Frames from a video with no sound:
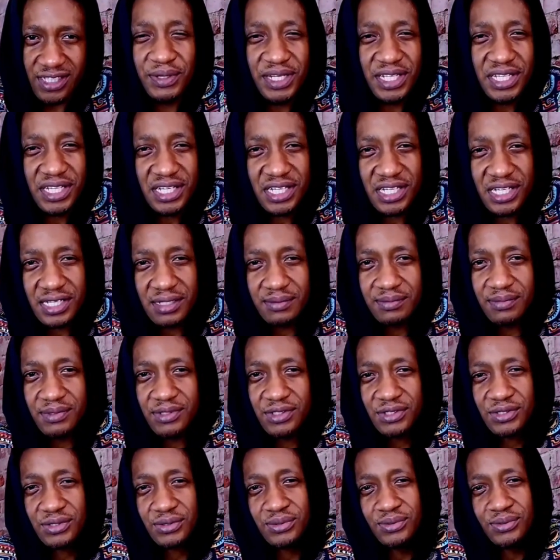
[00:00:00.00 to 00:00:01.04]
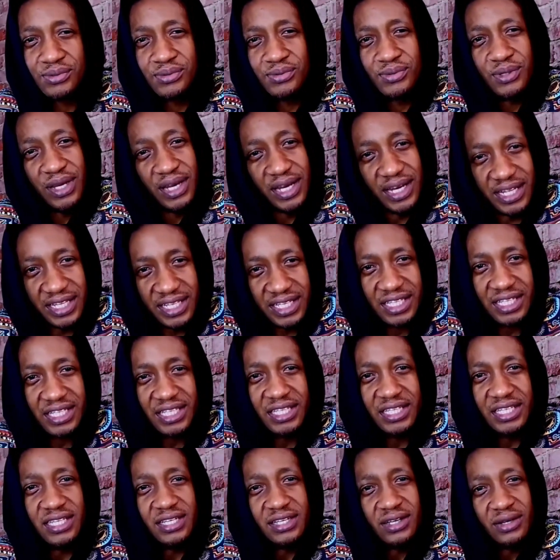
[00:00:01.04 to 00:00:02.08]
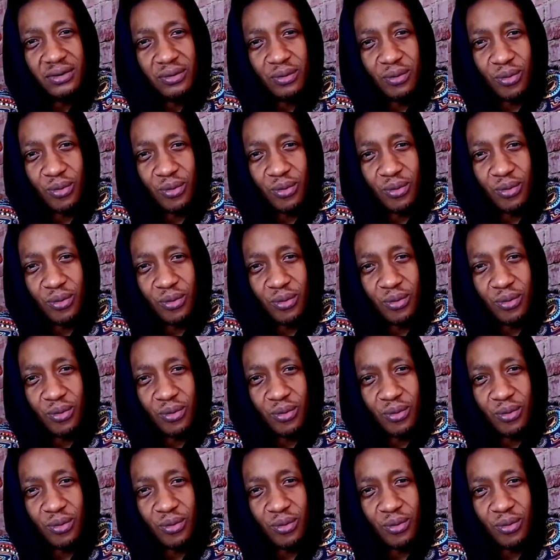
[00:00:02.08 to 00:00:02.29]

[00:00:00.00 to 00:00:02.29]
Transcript: When it comes to Lee